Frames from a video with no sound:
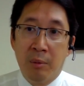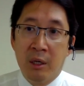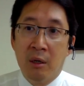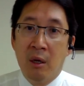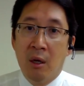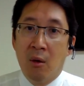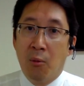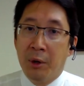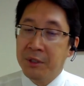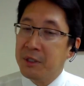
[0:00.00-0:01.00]
But
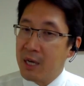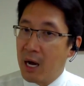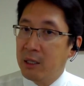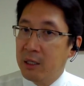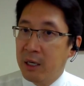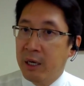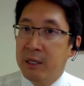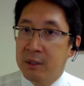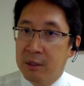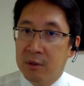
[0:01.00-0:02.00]
once it's
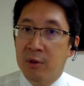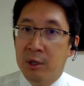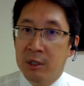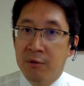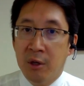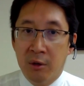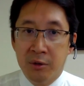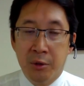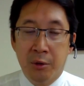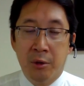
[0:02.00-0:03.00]
colonized, it's very difficult.
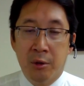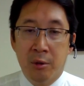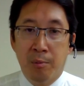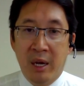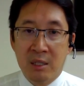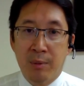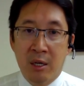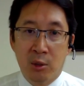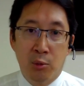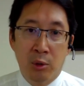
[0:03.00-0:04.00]
So your best bet
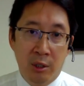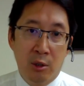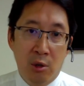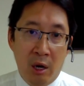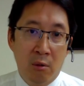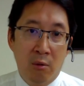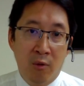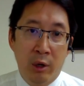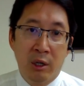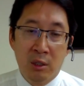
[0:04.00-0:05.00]
is really to try to
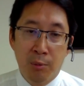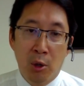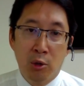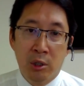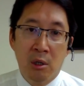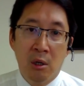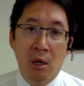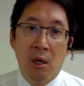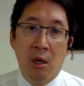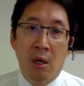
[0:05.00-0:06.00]
avoid exposure
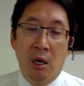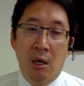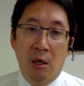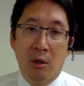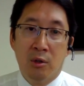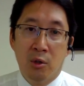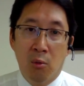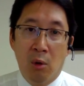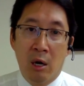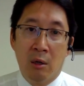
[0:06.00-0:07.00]
uh, to
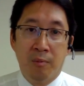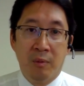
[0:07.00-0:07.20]
water.